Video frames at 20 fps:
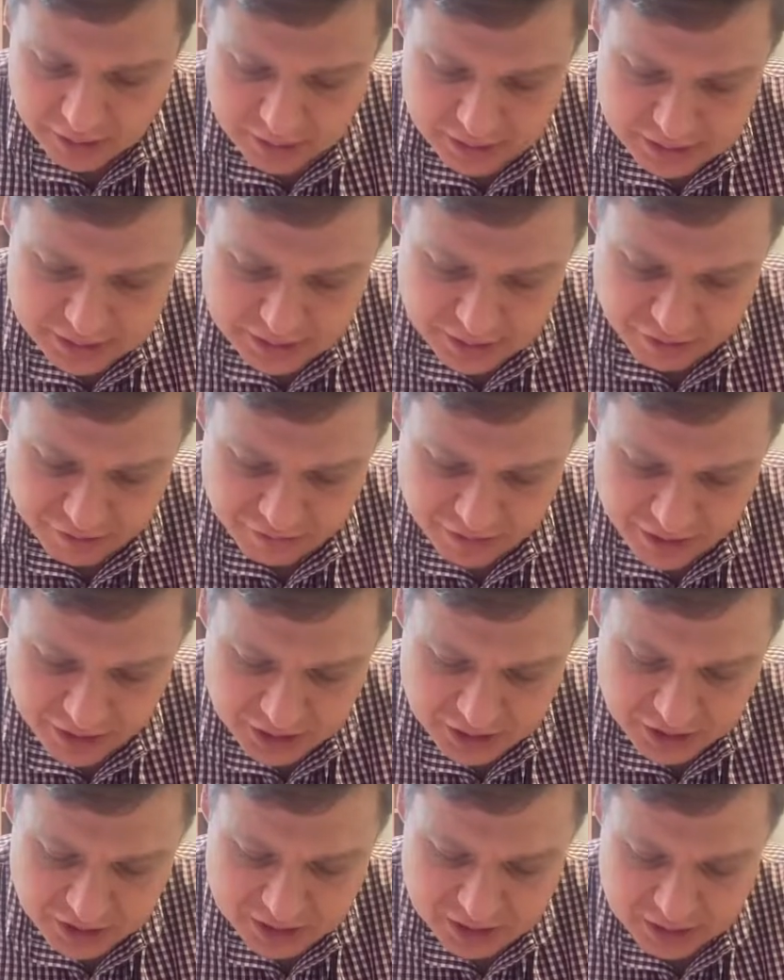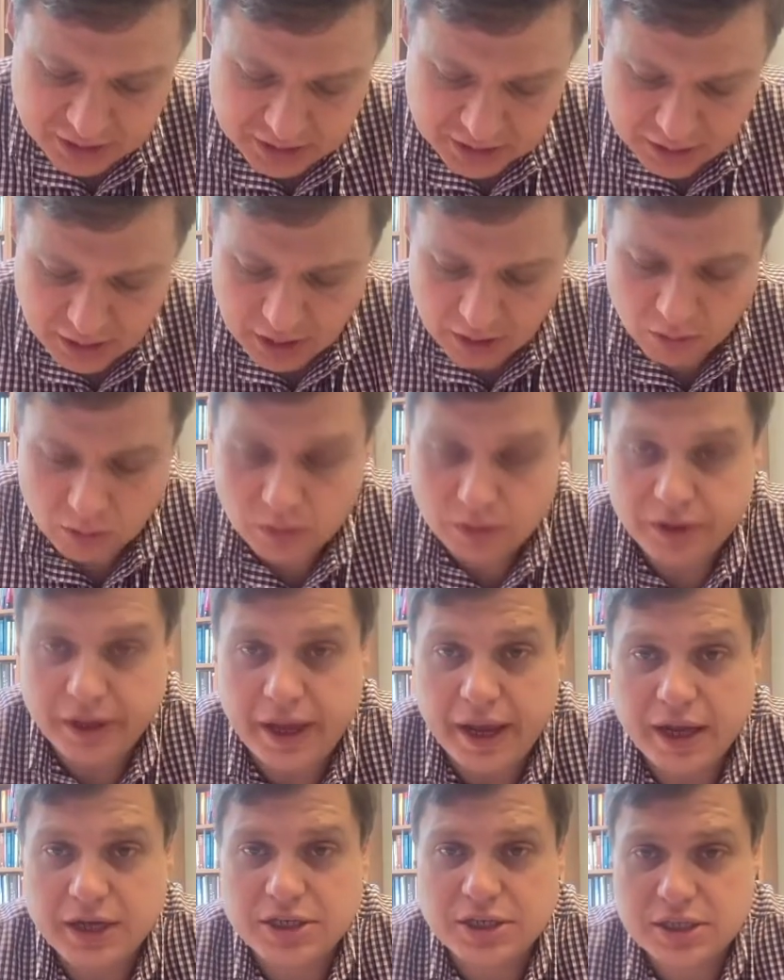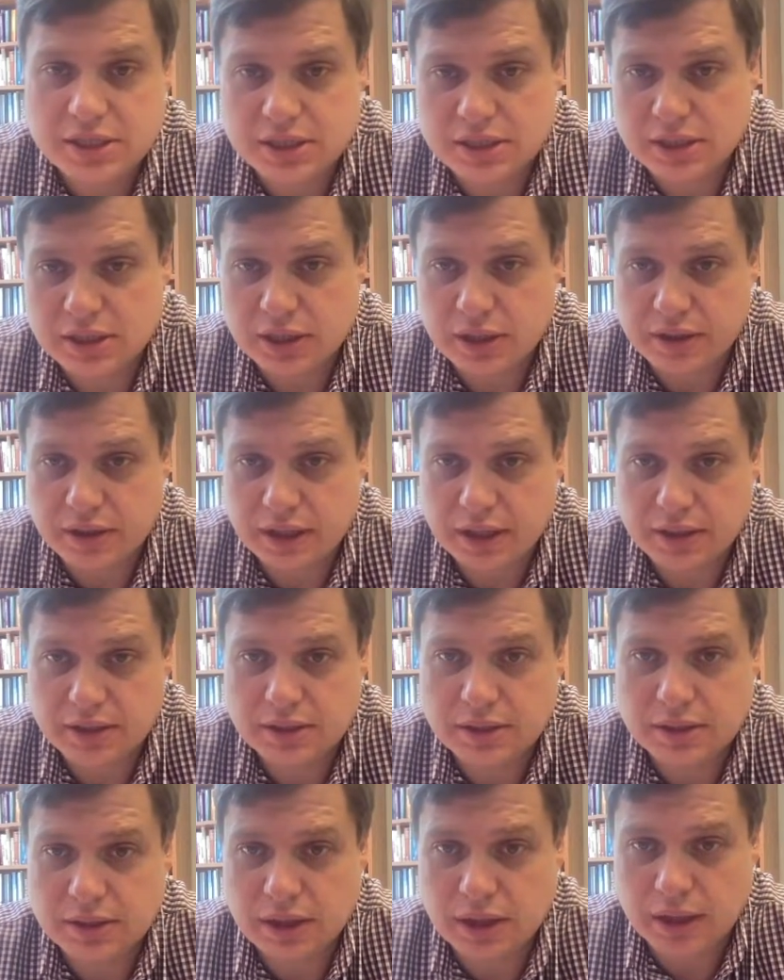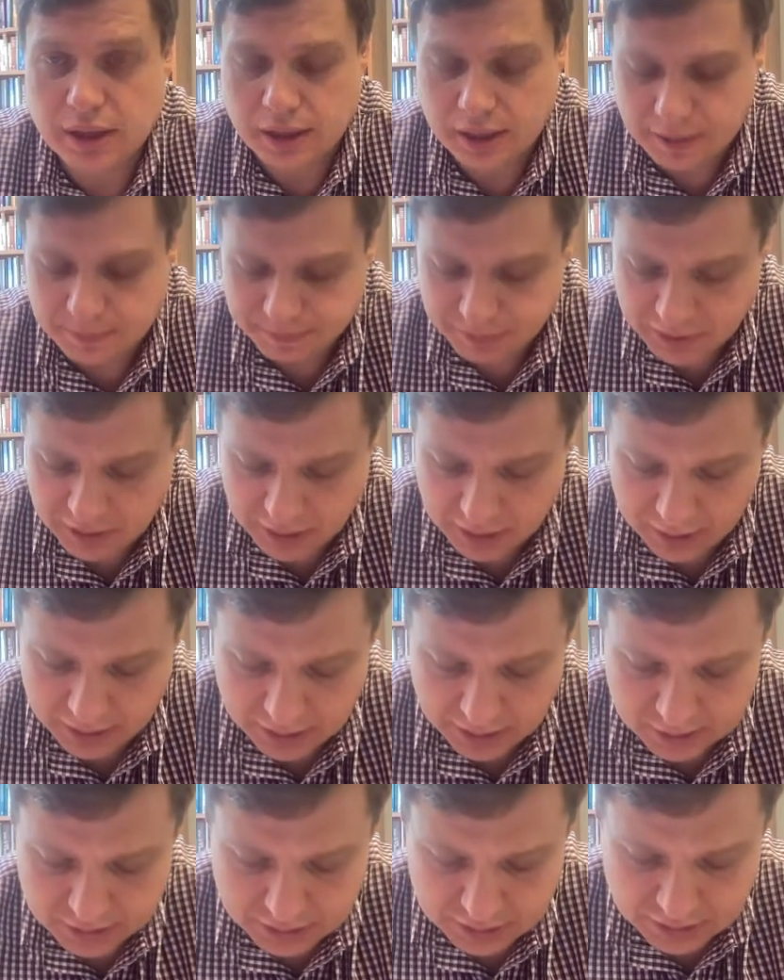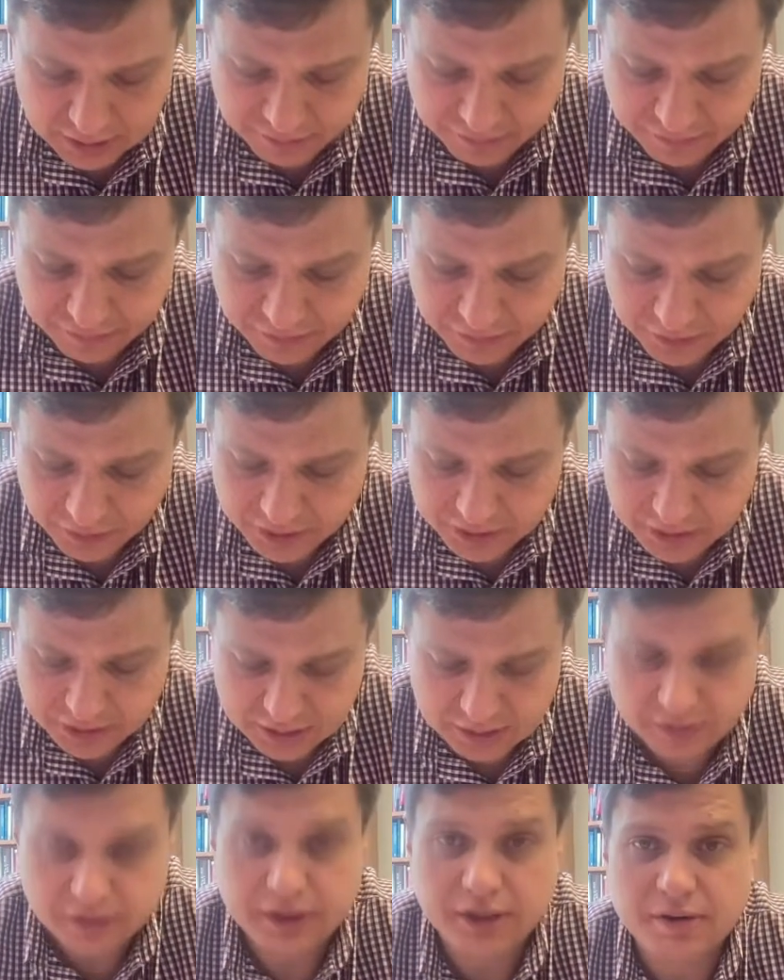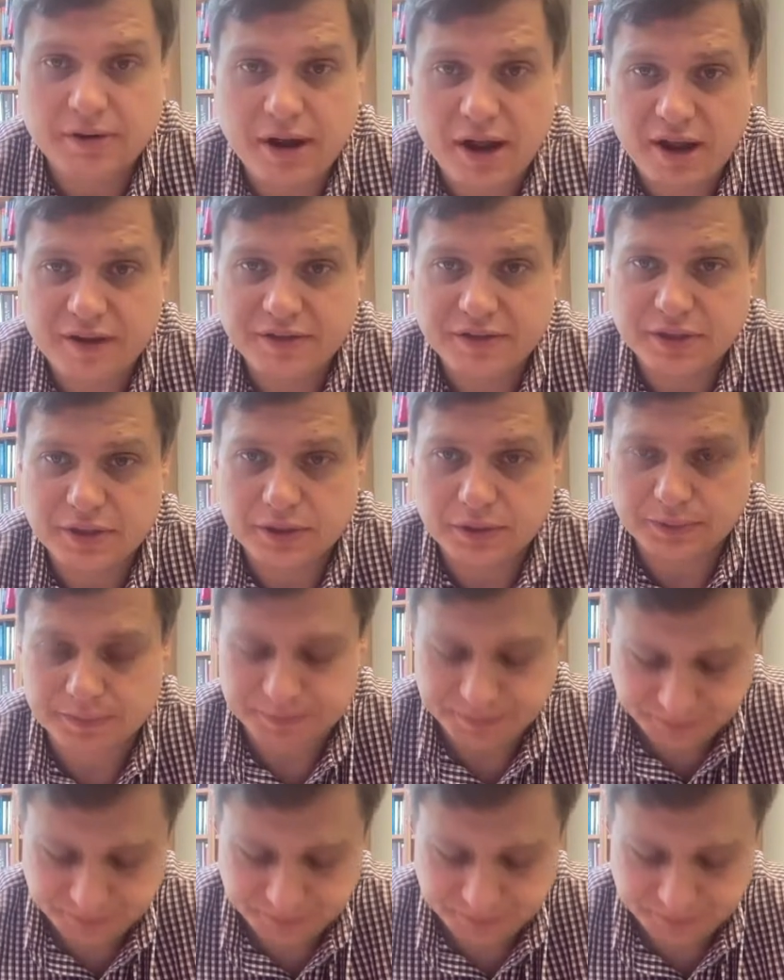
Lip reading: the set of edges is all the edges that connect different vertices on the graph. So